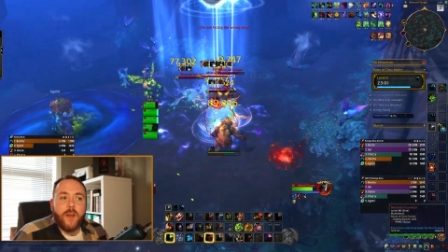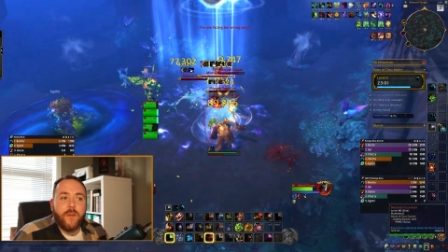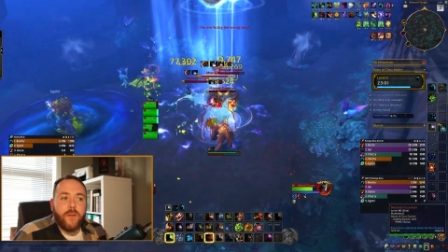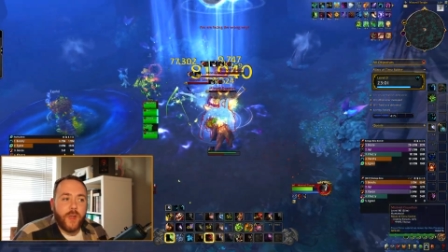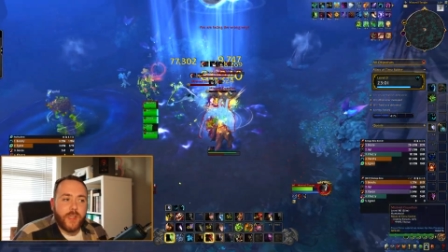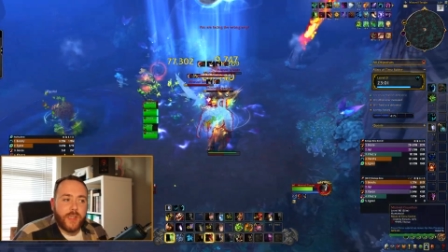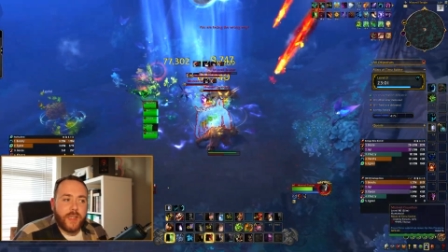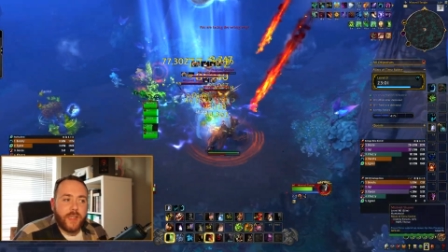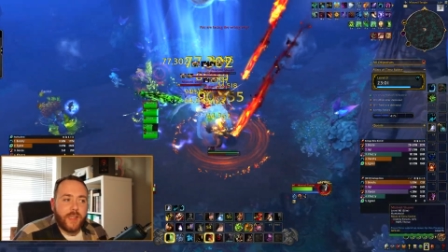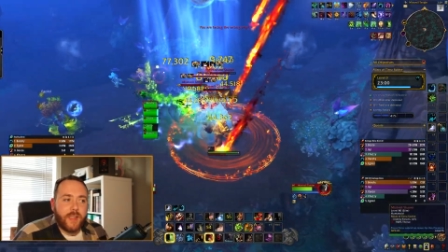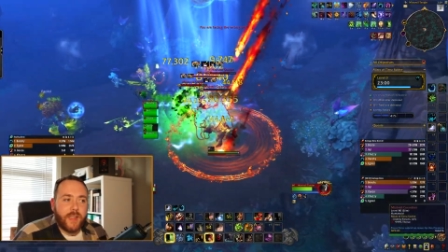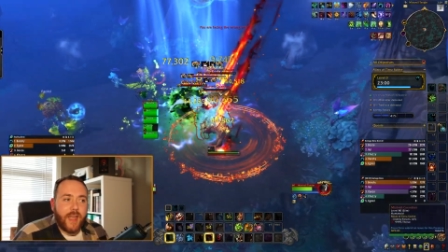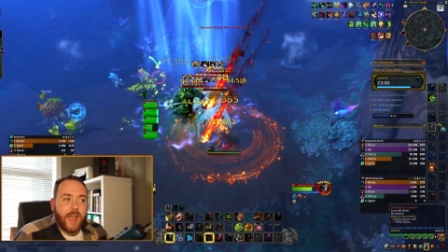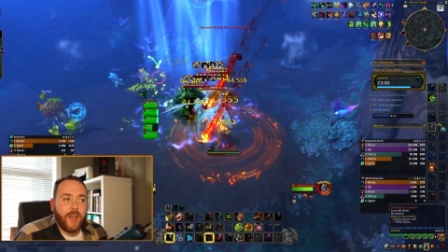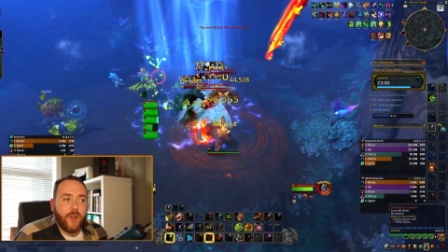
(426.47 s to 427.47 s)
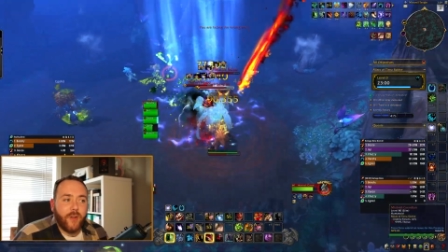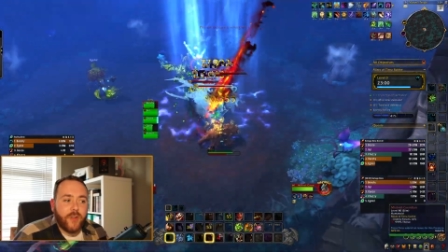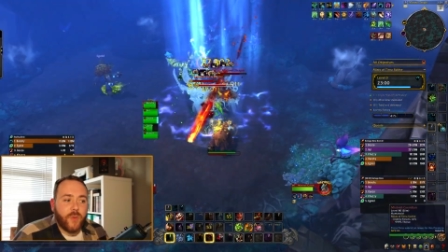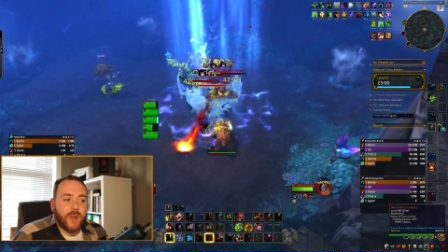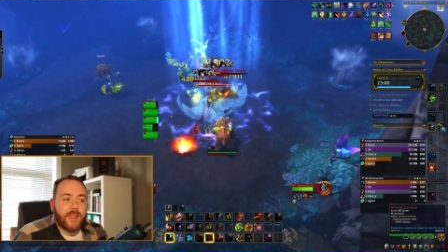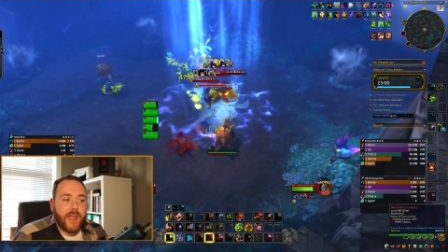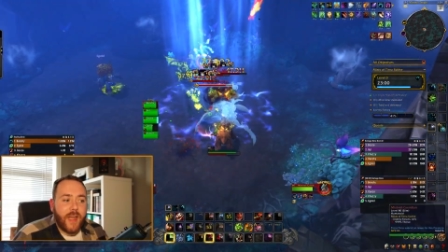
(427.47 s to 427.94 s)
versatility and also
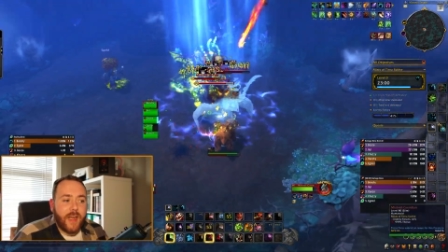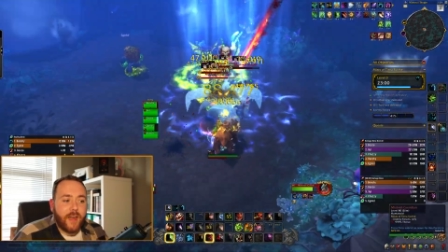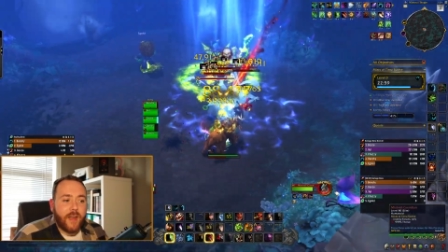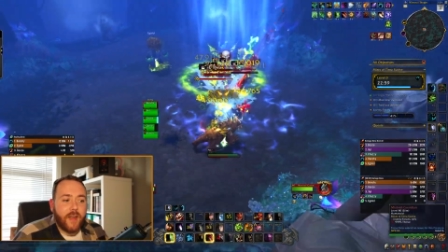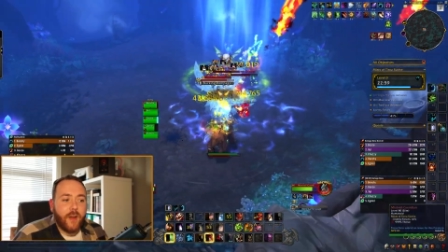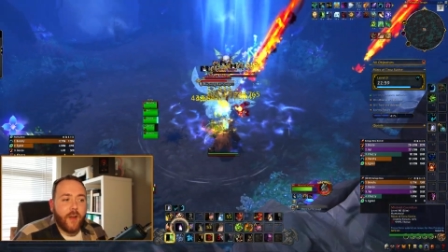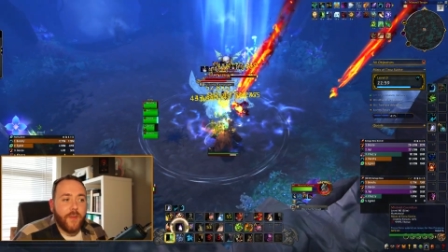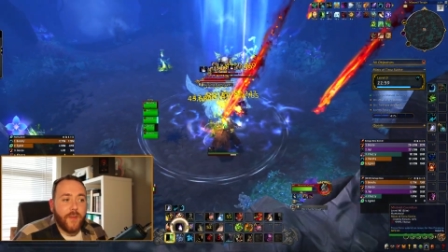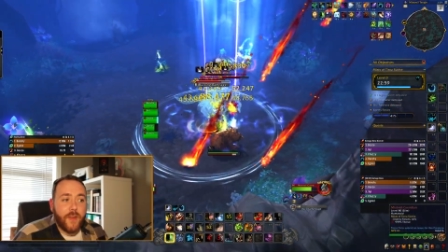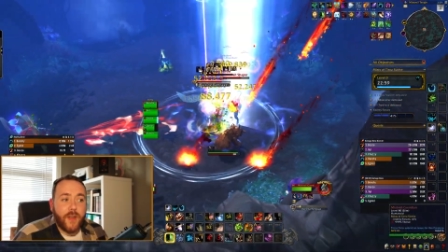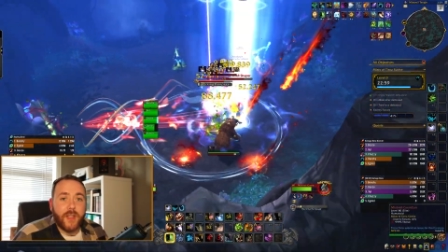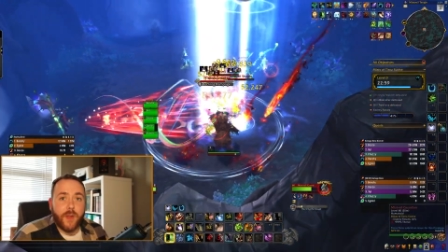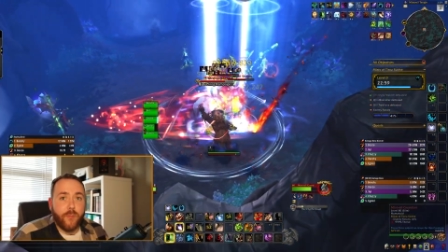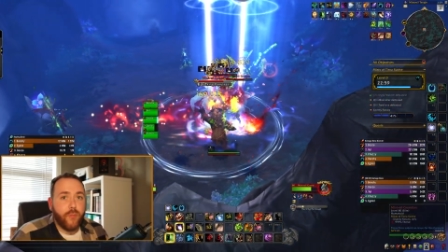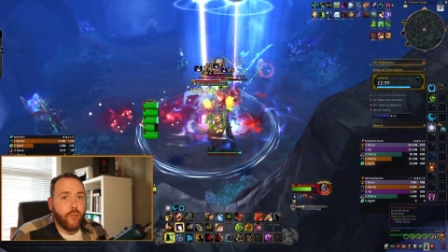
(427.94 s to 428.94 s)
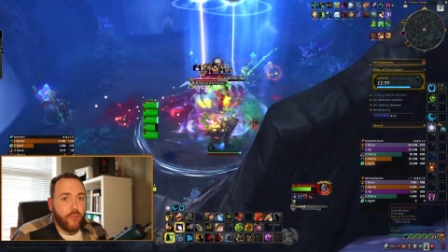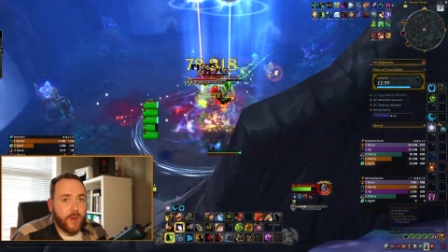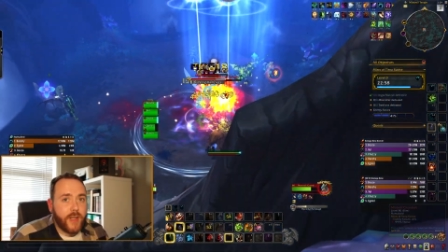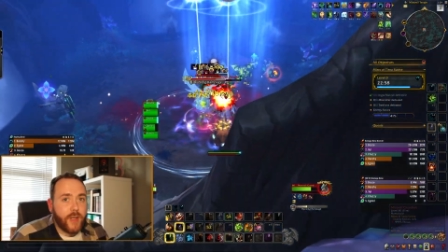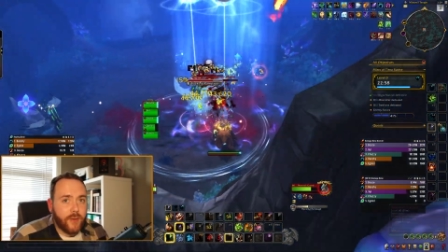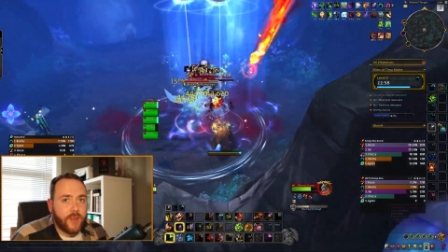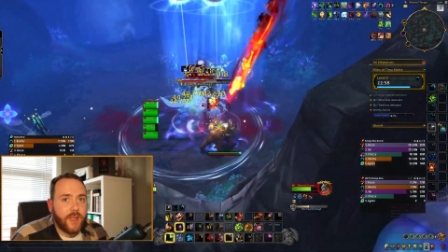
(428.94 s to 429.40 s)
a tank that is a
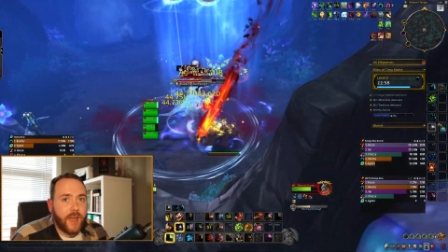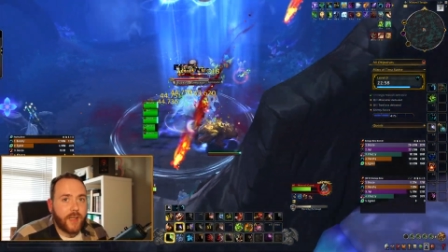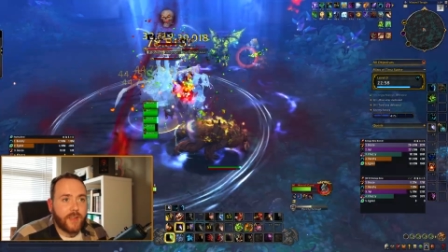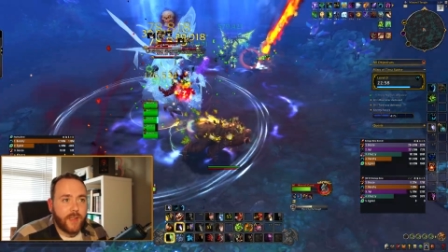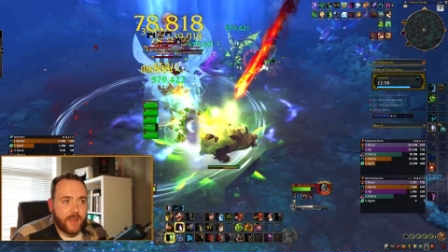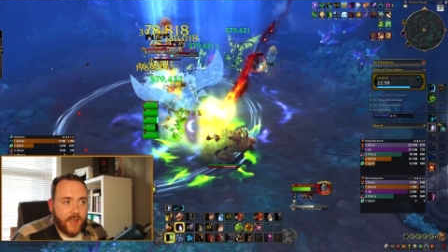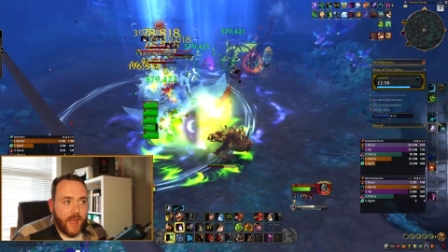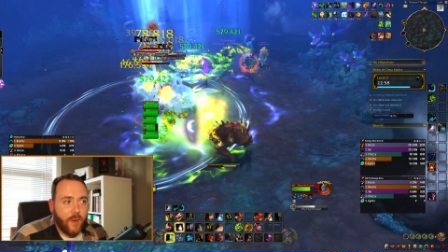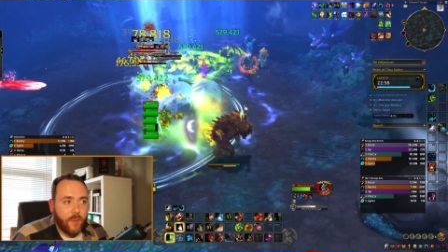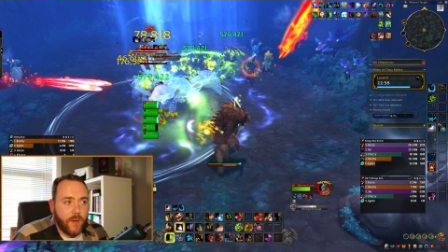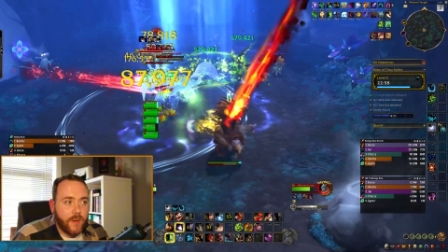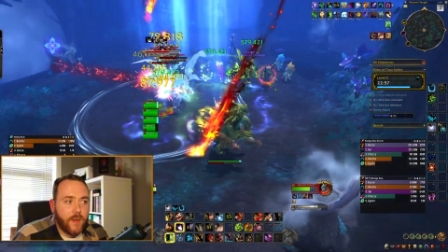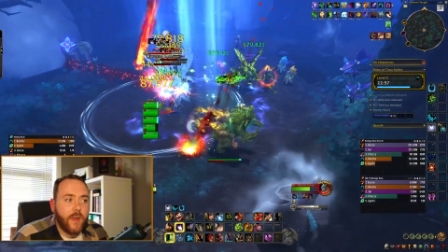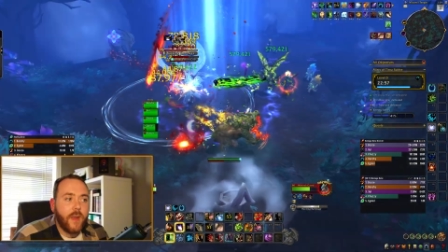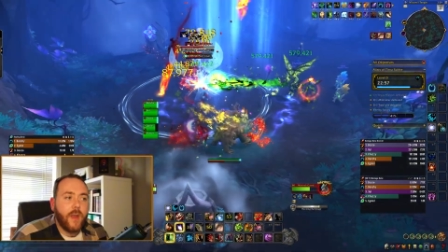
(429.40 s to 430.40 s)
pretty good tank to start with,